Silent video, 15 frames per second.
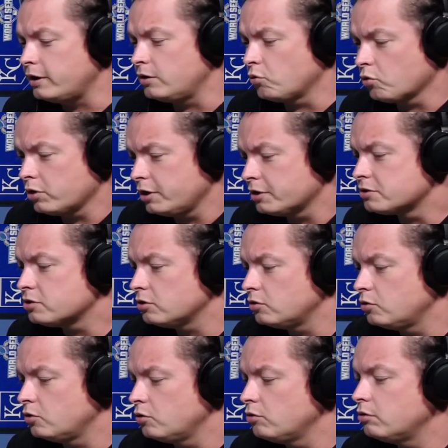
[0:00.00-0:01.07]
order
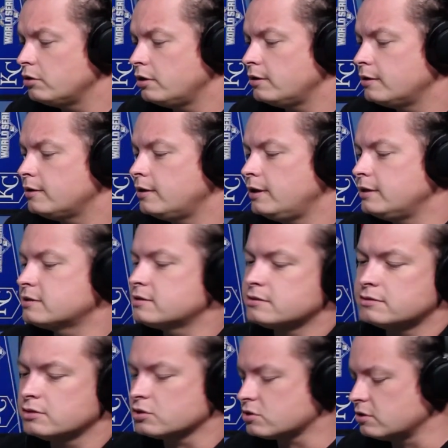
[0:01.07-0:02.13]
to
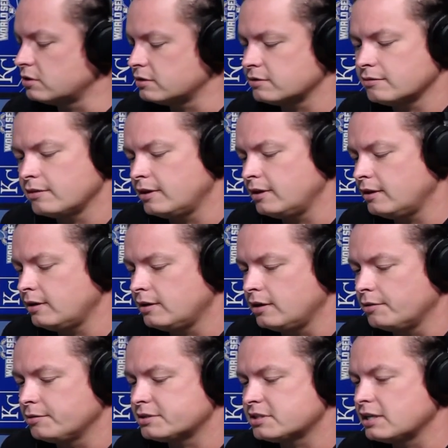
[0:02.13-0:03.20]

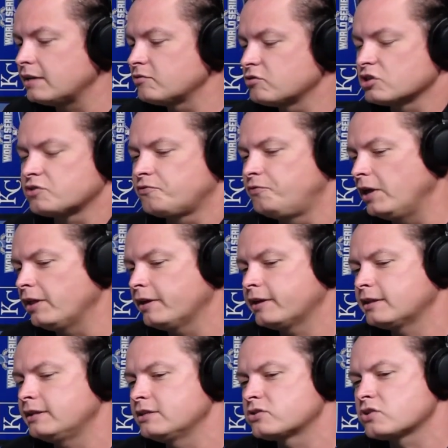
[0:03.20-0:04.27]
instead of just filling
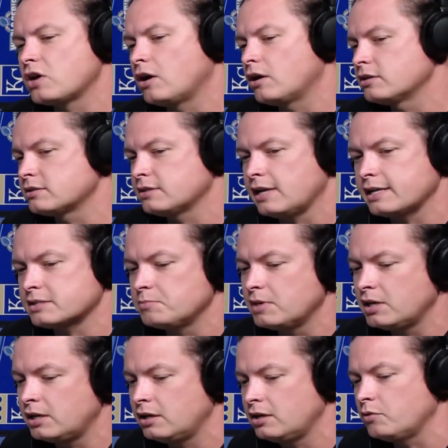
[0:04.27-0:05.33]
these cards last
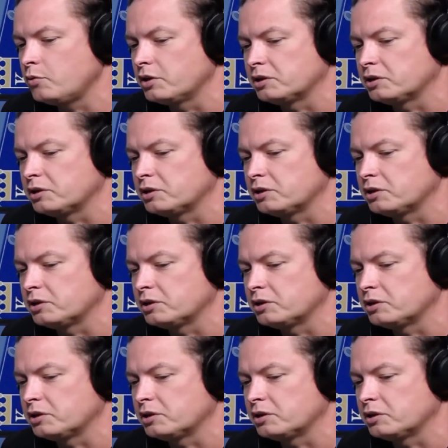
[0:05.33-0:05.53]
minute with